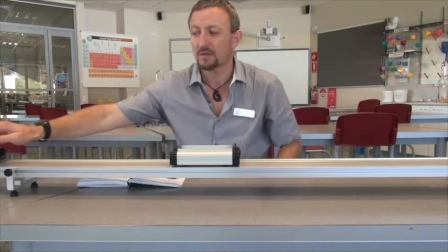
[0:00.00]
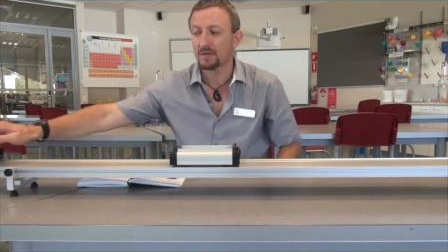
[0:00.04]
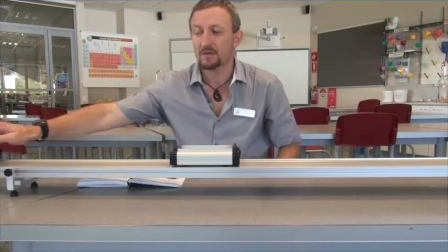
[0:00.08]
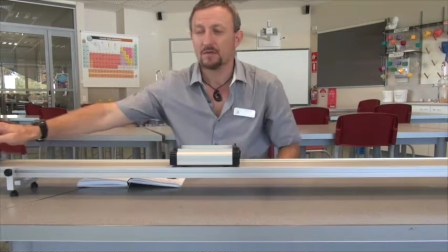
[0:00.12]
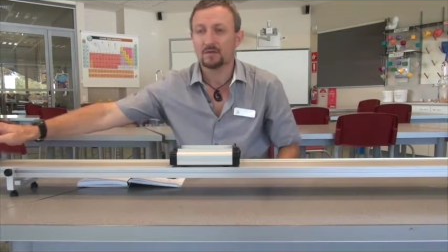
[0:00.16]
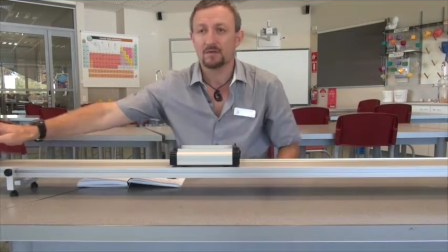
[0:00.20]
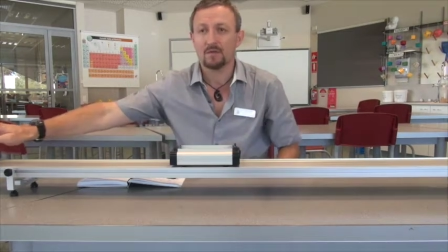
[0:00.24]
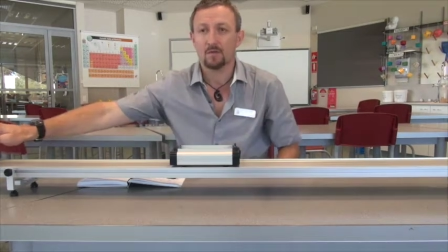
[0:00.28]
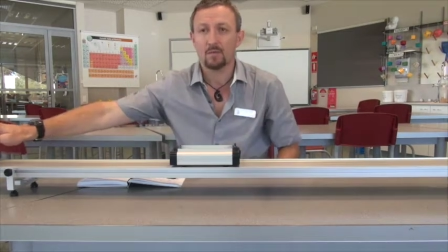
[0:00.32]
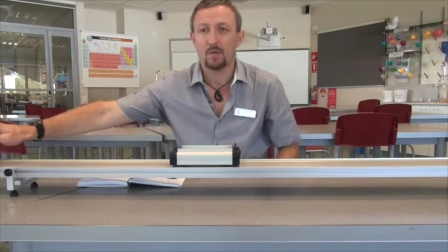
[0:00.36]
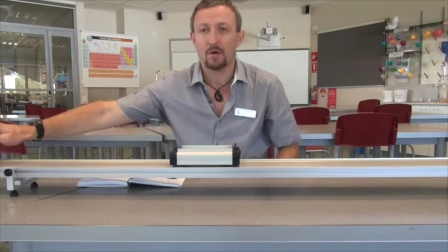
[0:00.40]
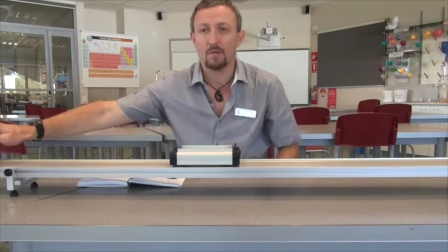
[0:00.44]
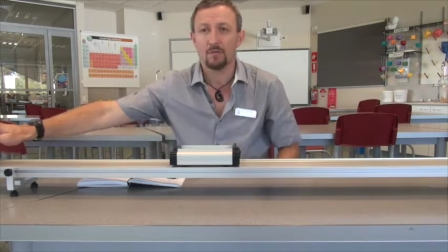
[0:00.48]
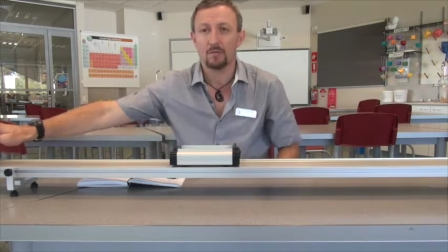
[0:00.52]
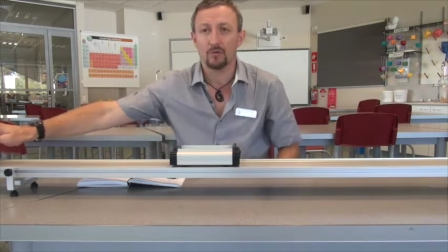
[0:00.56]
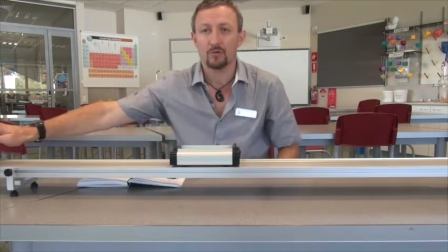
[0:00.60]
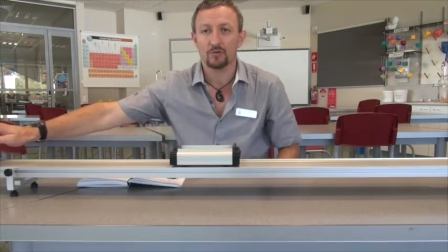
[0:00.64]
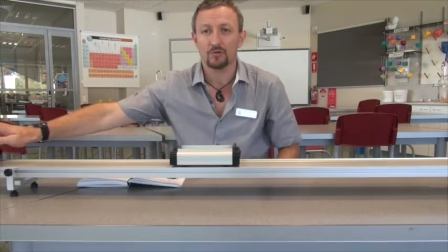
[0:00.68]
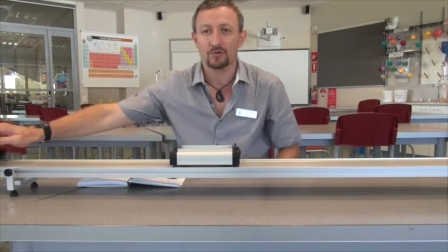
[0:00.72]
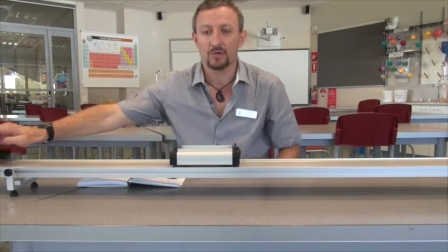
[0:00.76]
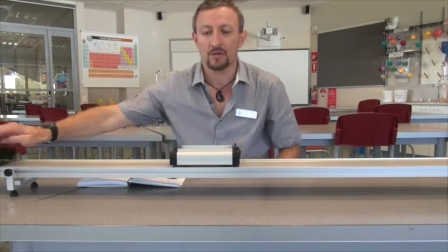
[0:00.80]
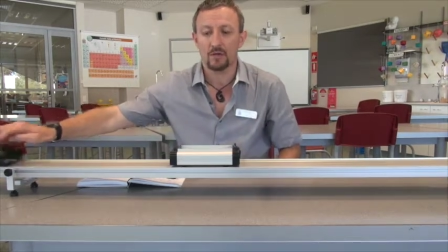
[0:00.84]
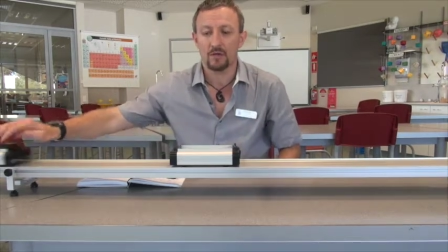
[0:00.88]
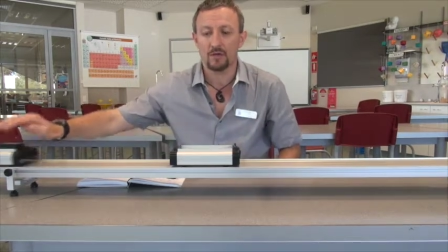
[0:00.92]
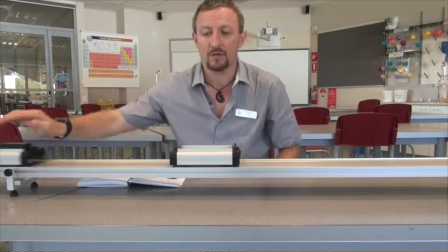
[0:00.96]
So one more
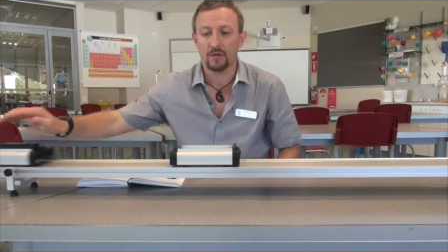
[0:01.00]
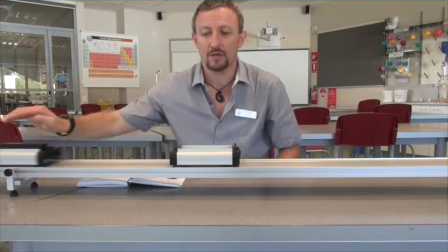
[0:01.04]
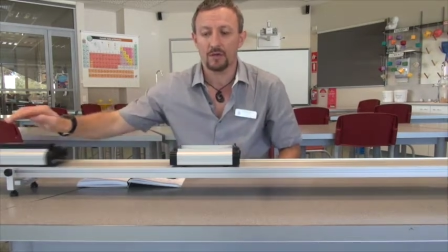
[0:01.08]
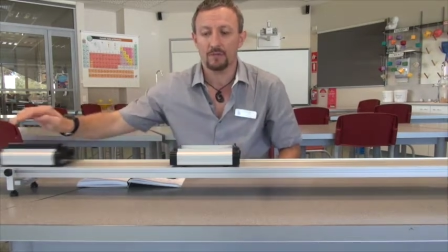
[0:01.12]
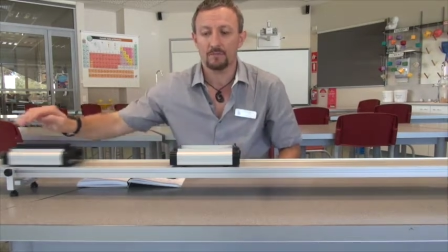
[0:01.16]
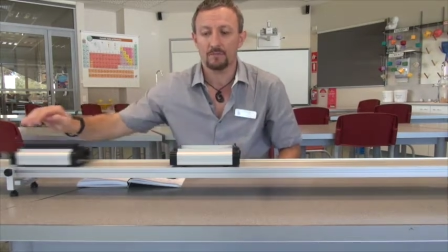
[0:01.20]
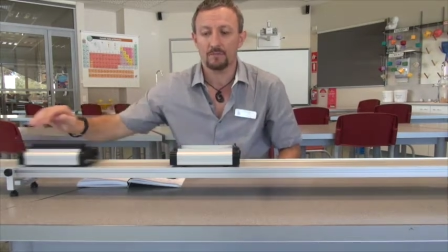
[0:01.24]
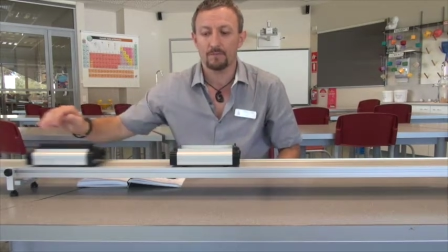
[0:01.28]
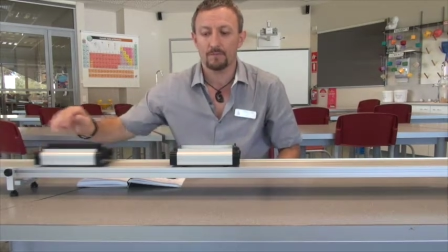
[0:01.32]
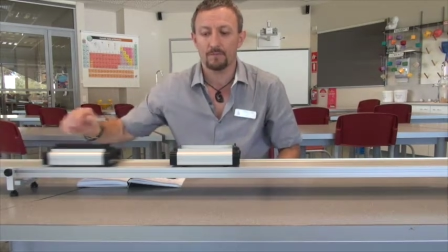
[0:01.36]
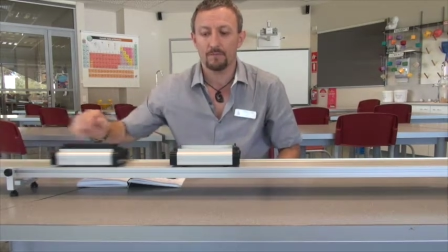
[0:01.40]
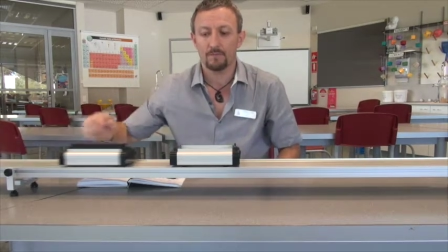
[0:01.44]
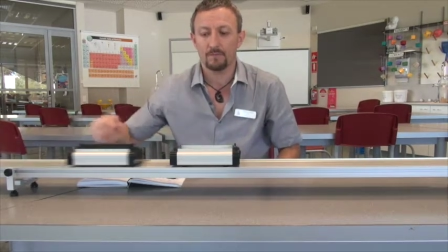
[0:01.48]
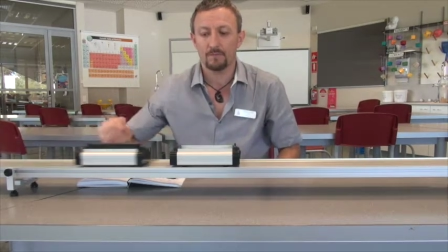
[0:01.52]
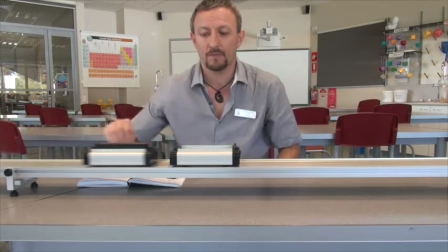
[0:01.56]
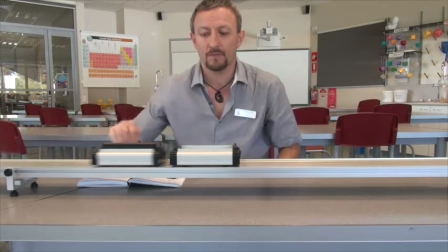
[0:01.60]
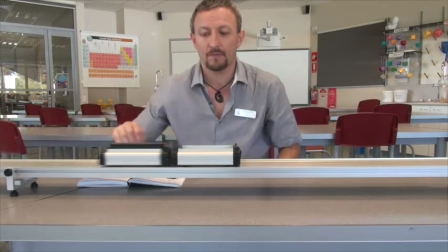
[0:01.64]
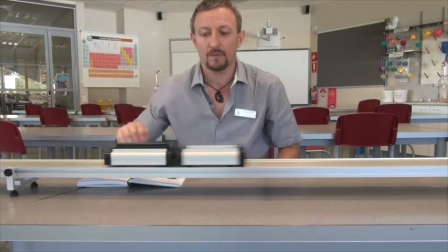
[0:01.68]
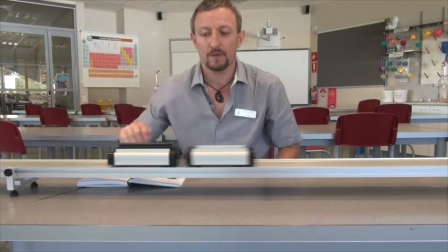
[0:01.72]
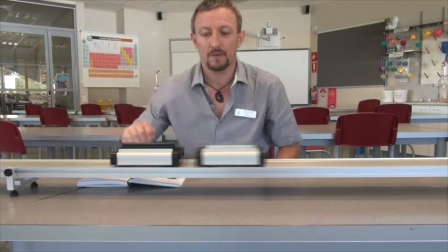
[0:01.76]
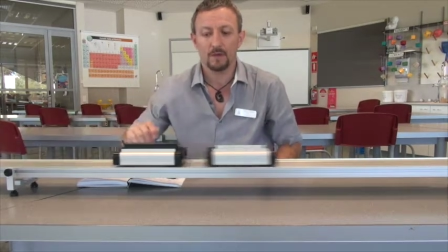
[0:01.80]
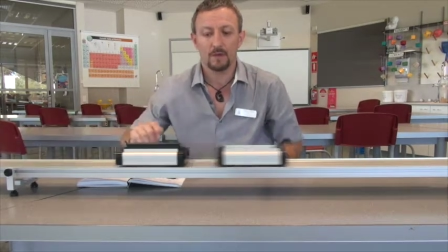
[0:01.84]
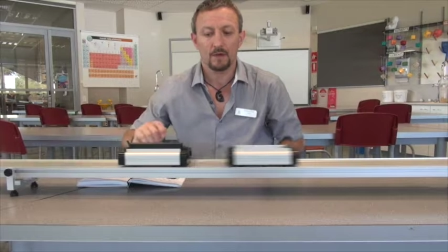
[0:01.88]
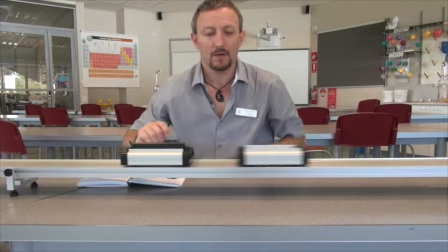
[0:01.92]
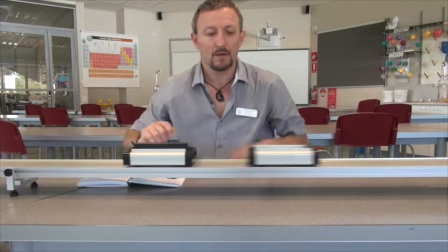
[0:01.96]
time,
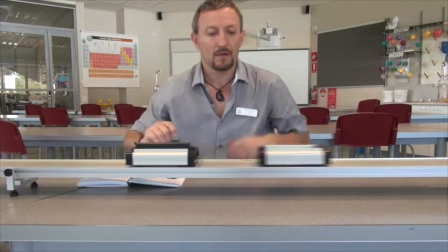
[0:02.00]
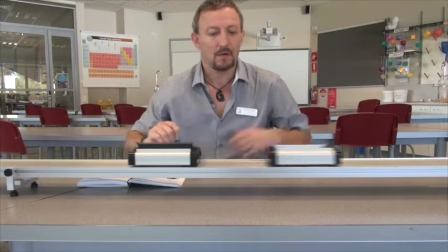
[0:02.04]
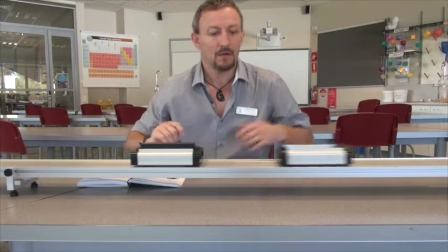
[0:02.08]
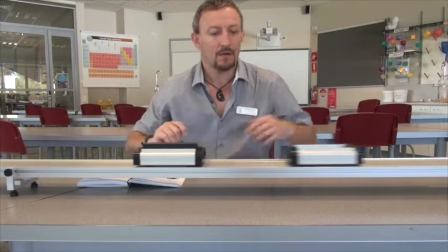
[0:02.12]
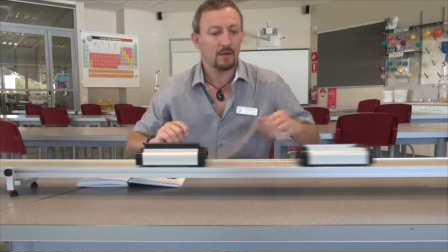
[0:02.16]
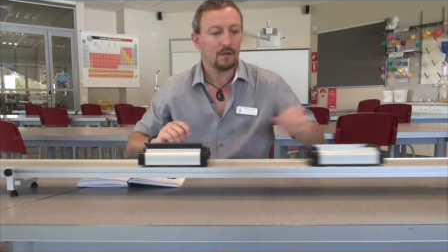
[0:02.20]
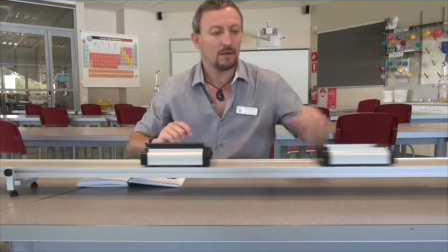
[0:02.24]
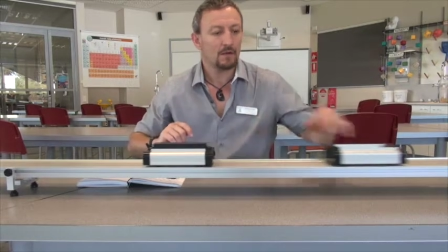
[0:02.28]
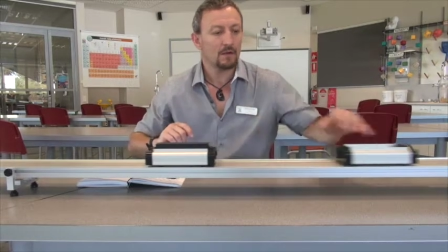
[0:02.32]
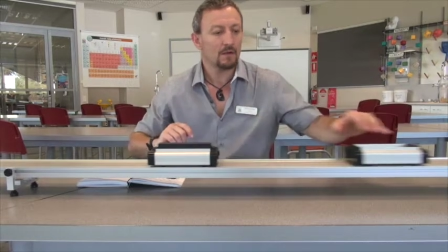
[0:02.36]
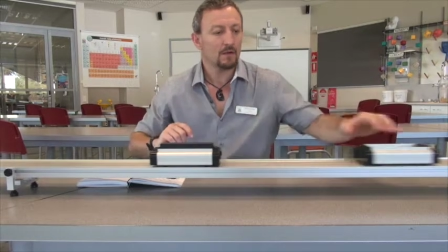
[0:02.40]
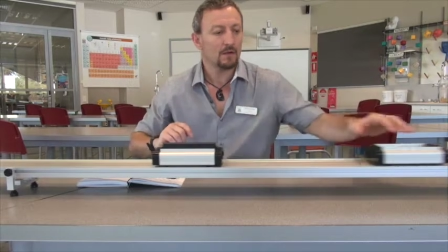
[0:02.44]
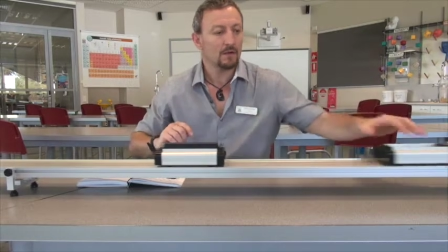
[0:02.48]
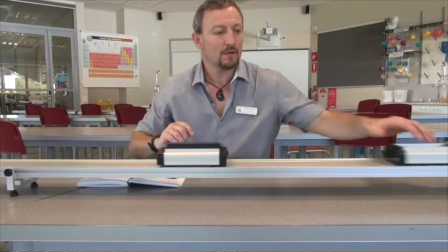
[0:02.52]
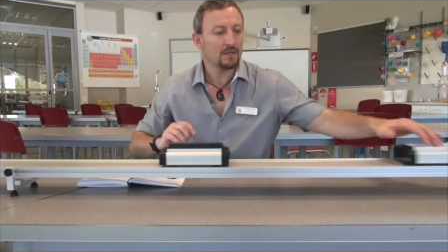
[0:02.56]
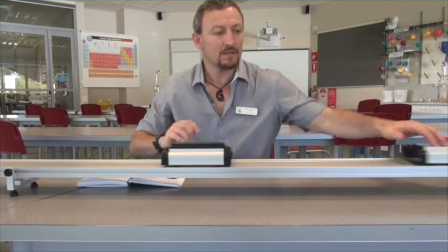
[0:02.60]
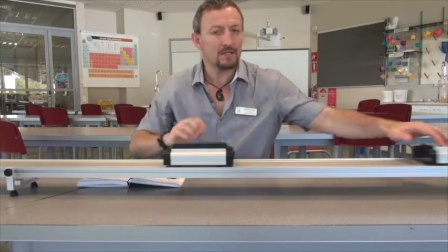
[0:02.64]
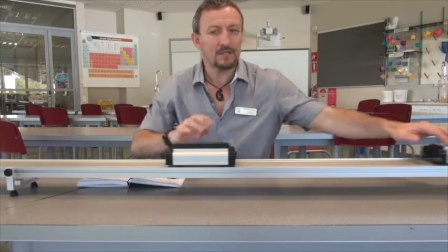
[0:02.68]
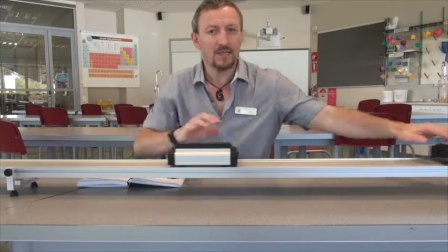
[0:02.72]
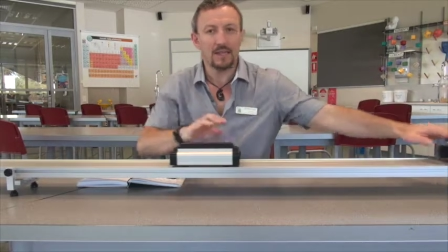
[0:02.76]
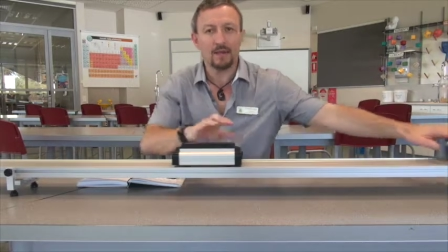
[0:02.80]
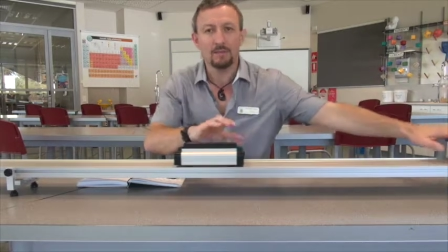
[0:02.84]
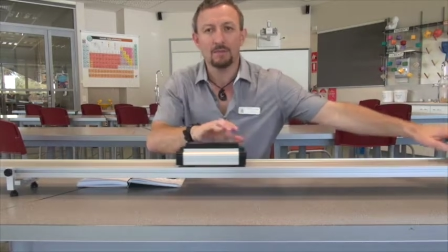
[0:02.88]
see